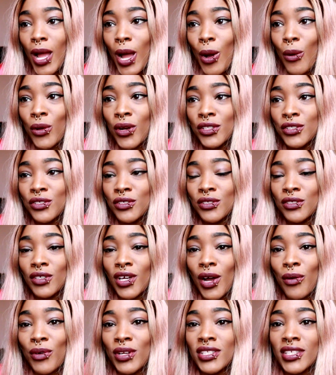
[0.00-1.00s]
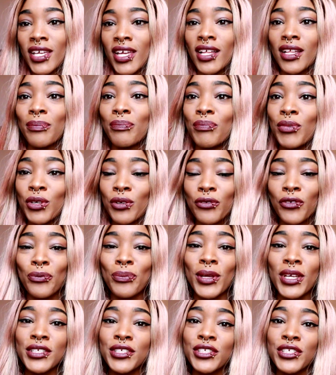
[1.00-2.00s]
I want to do, I want to take beautiful
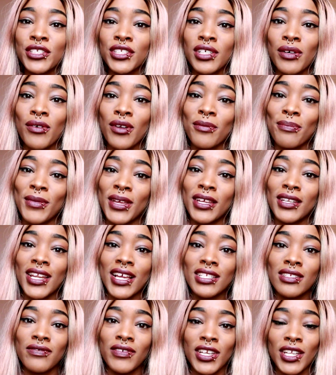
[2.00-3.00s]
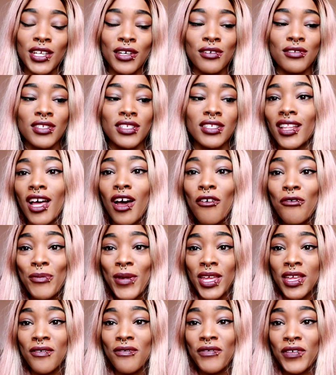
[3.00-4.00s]
pictures, I want to make nice videos. I love
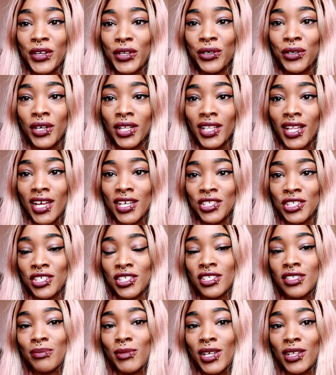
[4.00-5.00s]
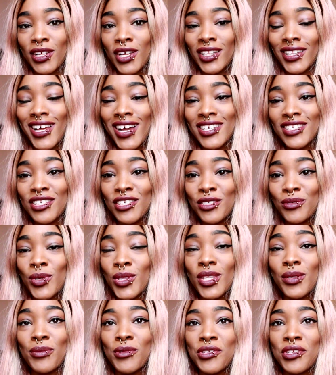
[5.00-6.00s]
making video collages, my collages
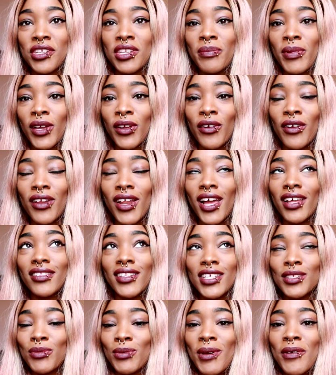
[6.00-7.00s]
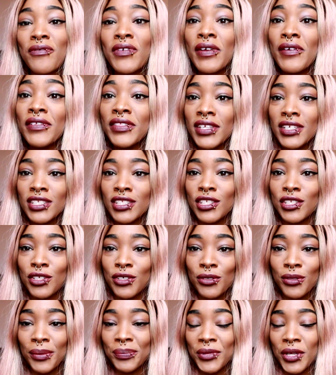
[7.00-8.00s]
with the music in the background, that's one of my favorite things to
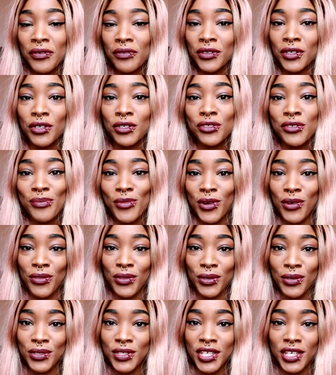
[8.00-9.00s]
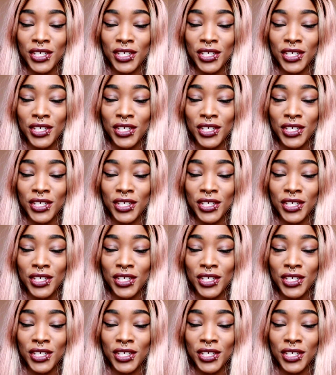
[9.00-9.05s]
do. I'm definitely going to do more of those